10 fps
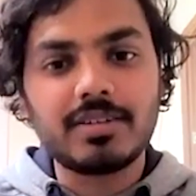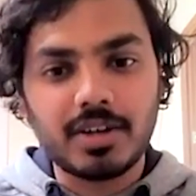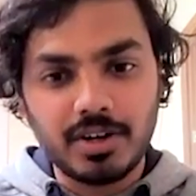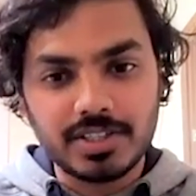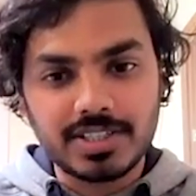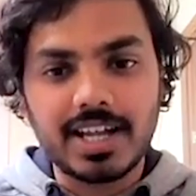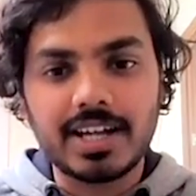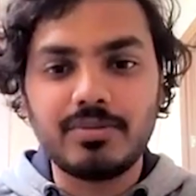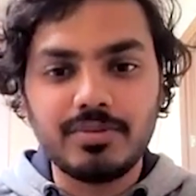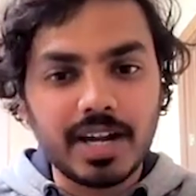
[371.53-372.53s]
because
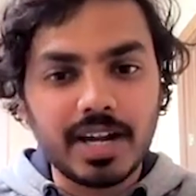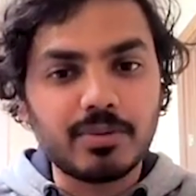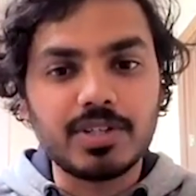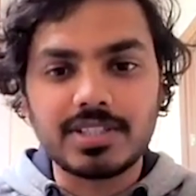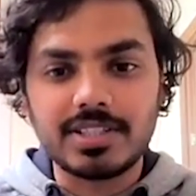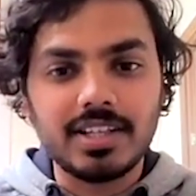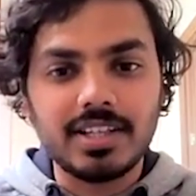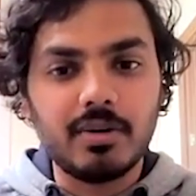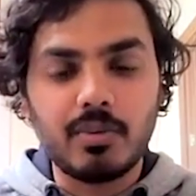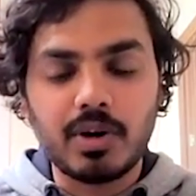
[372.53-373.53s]
that was
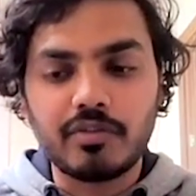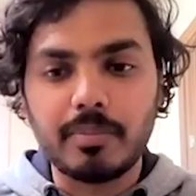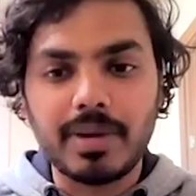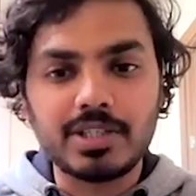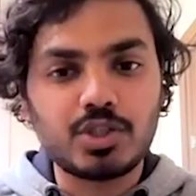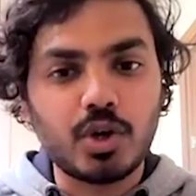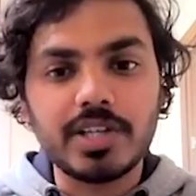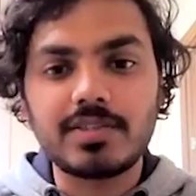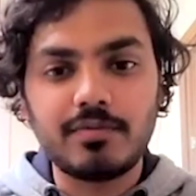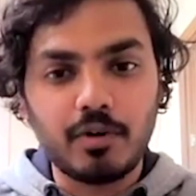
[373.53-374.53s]
one of the best
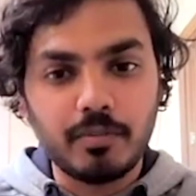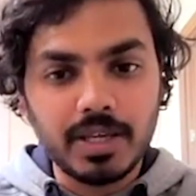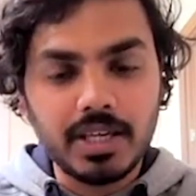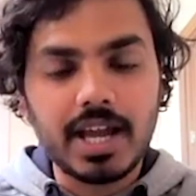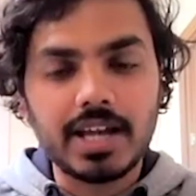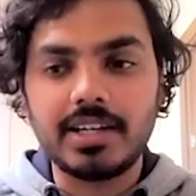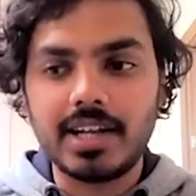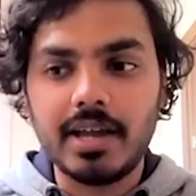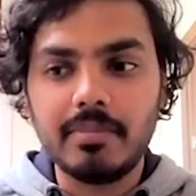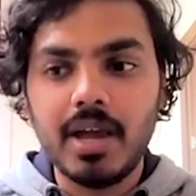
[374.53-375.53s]
choice for me at the
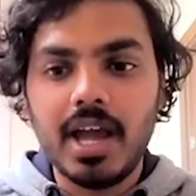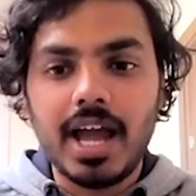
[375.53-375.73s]
time.